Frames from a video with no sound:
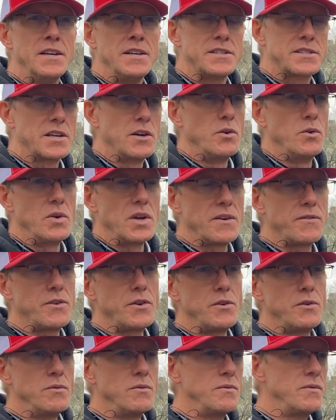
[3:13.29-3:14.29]
So if
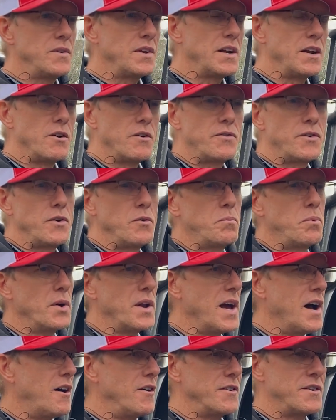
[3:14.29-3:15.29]
you
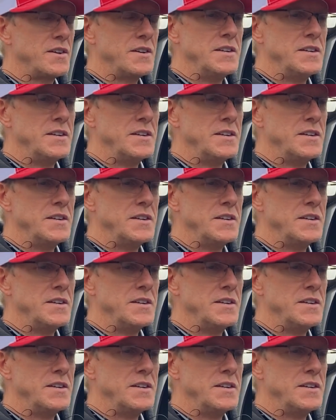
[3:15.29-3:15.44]
put out